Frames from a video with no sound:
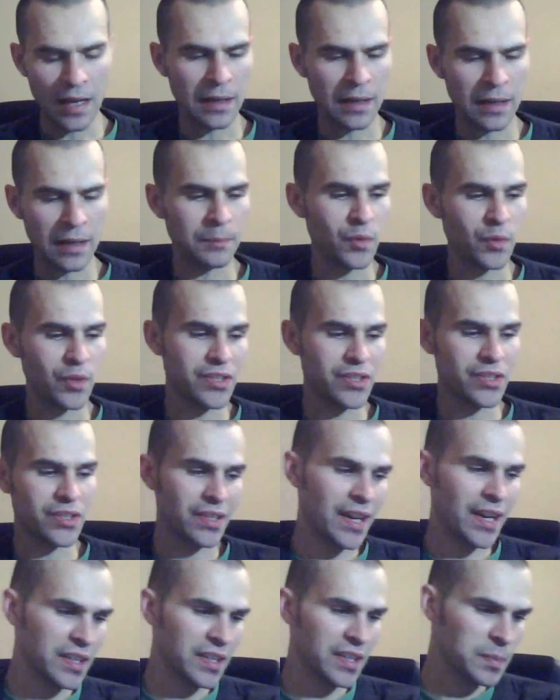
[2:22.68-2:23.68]
Which
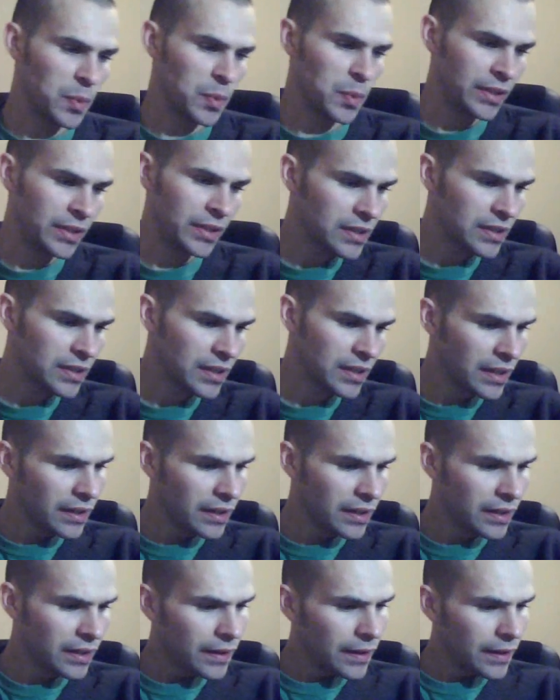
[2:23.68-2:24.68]
is the next point.
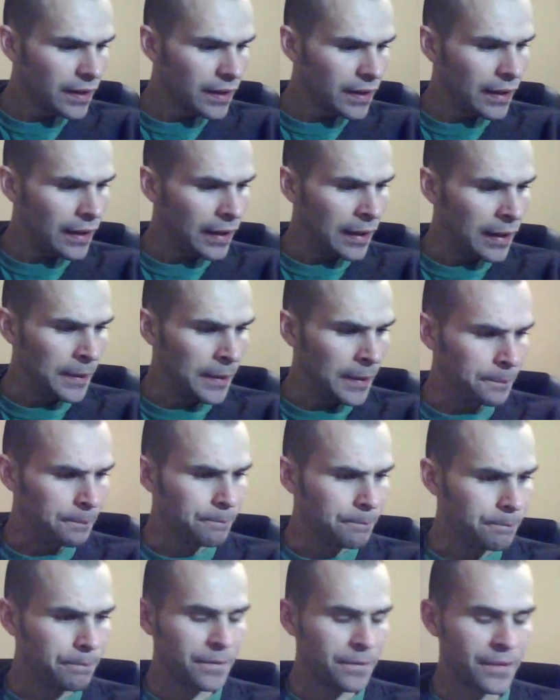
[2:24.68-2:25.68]

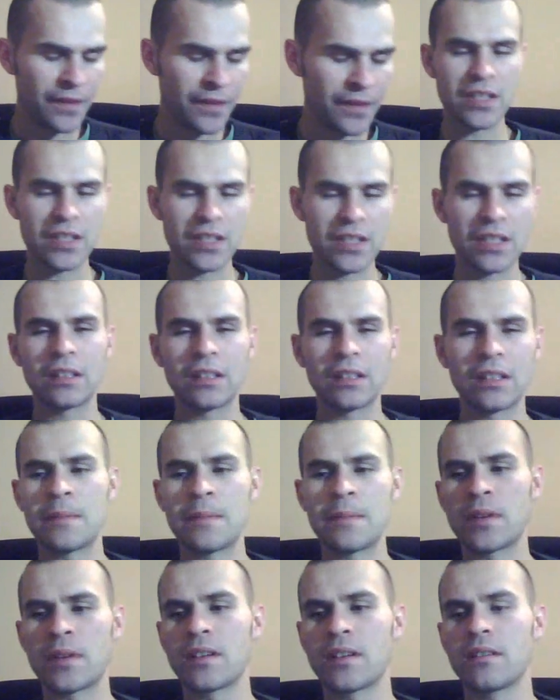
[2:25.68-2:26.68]
The physical
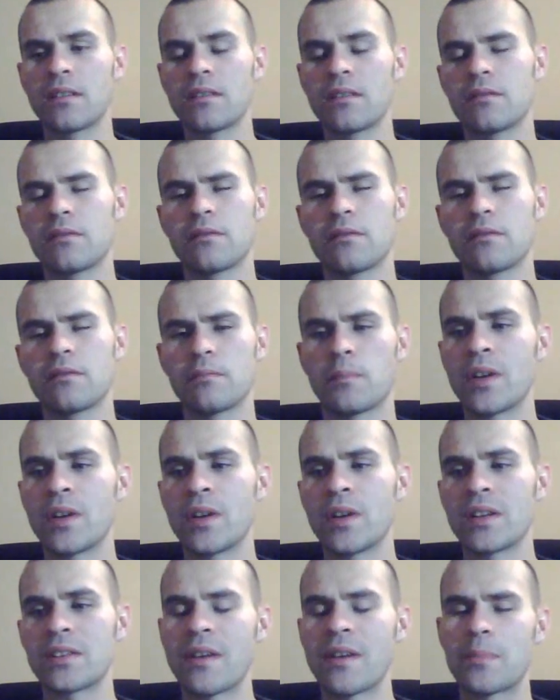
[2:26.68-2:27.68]
labor
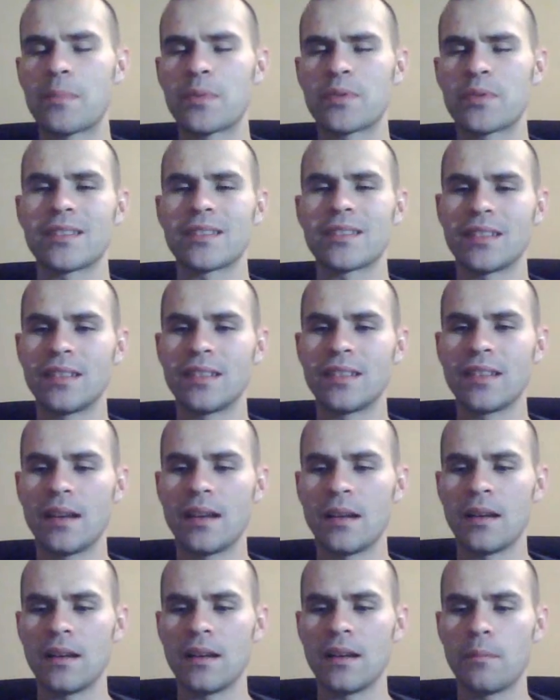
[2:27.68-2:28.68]
point represented
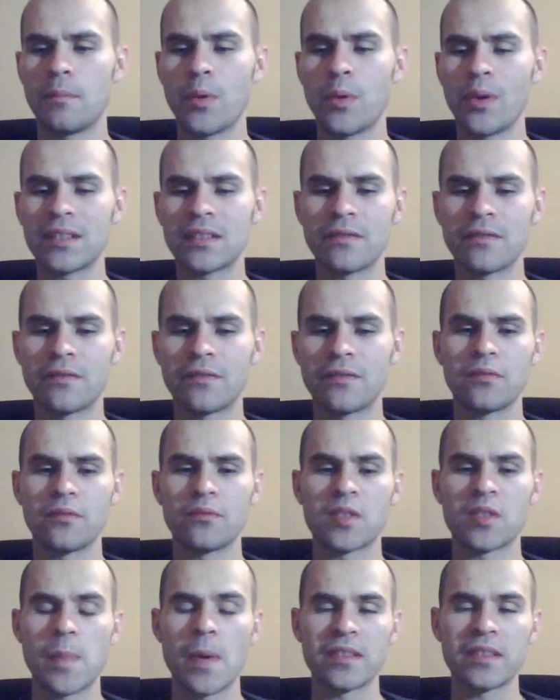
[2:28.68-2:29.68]
a point of
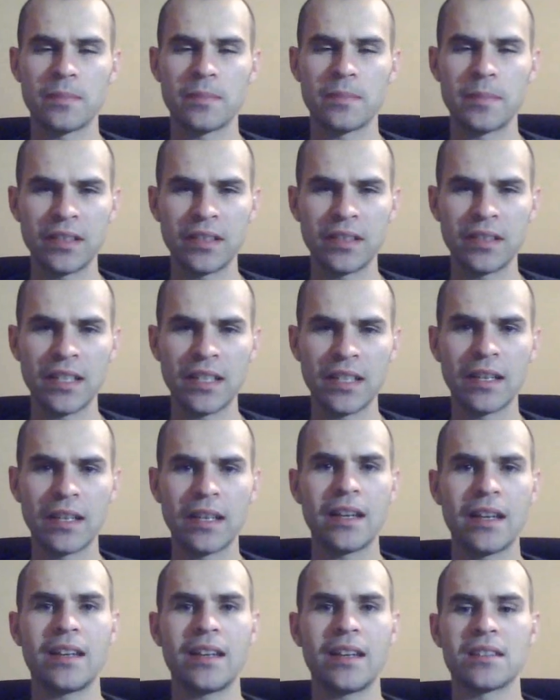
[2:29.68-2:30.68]
responsibility
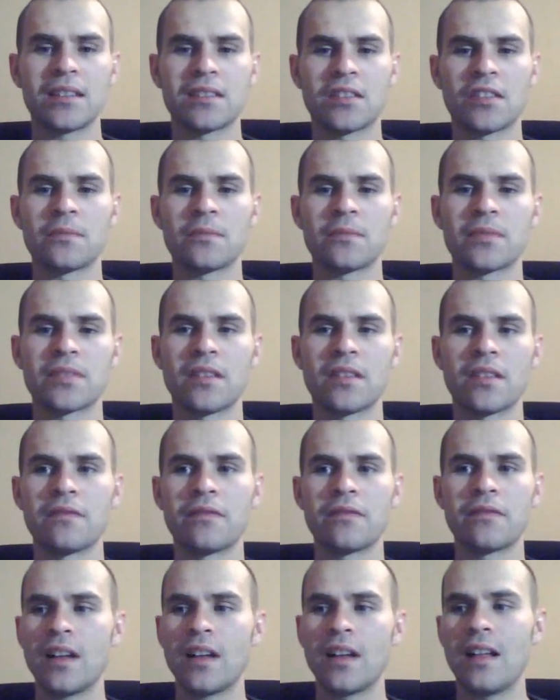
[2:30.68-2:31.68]
in terms
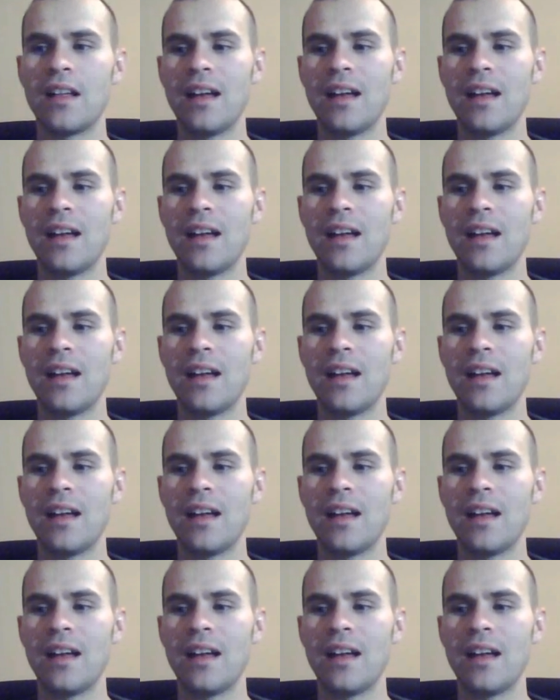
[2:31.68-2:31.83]
of